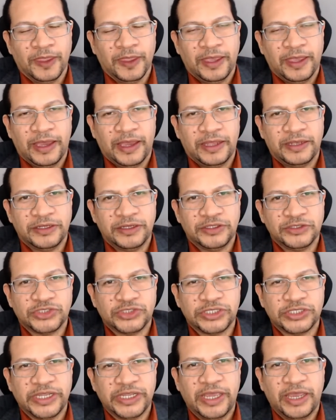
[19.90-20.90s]
And
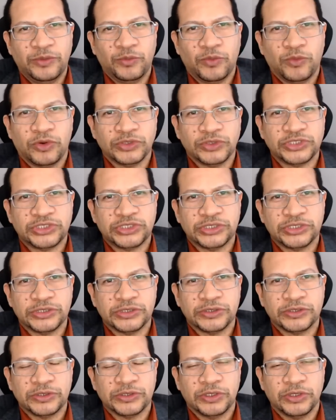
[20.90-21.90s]
today I want
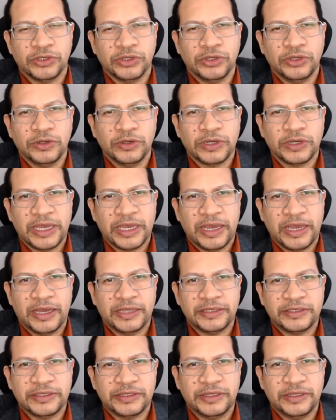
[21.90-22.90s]
to look
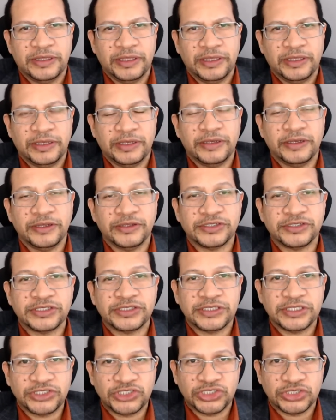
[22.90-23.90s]
at the
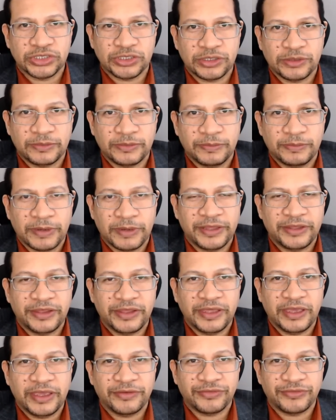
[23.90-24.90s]
decision by
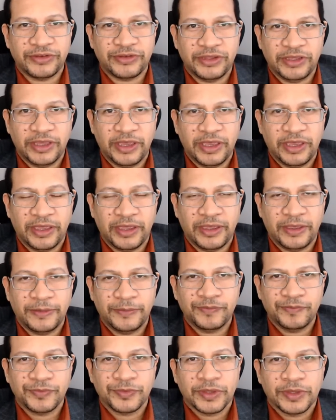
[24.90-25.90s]
the FDA
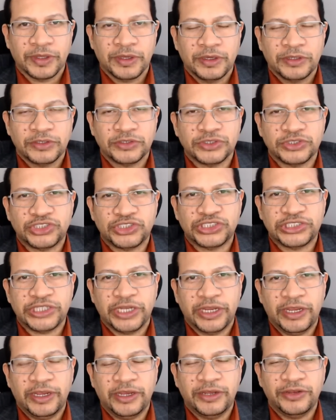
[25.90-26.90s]
to
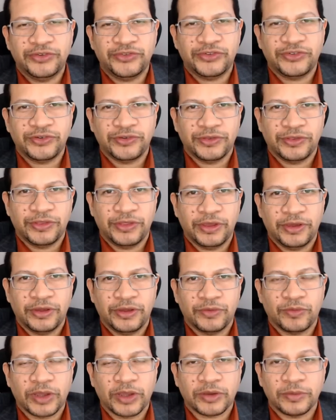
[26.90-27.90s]
change
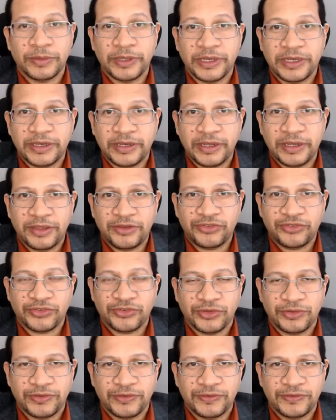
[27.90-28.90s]
their
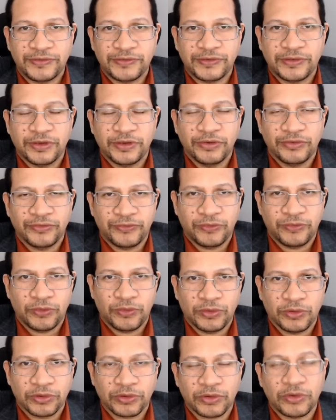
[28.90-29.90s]
recommendations
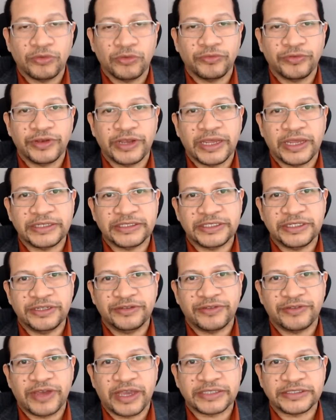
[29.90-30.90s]
for COVID-19
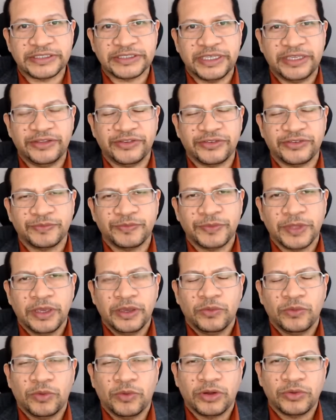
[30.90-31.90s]
vaccines.
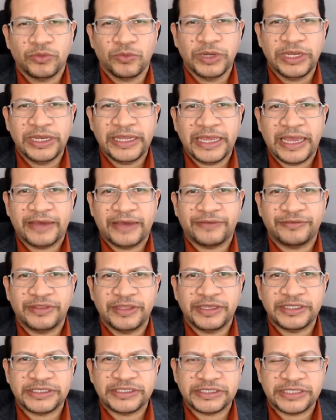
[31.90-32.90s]
What really have
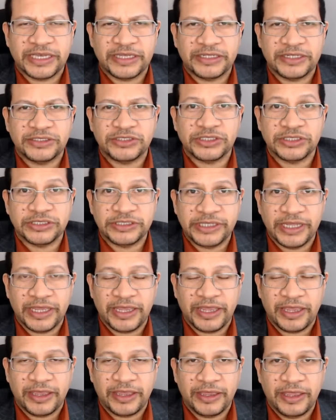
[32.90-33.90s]
they said
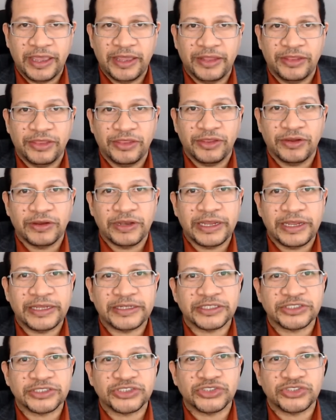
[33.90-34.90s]
today in their
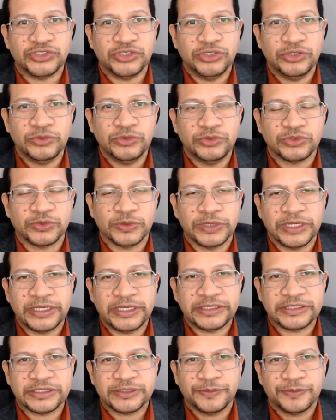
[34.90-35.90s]
latest news
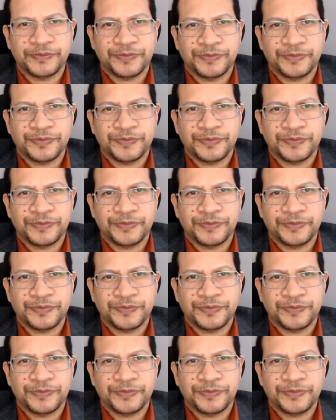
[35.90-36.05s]
release?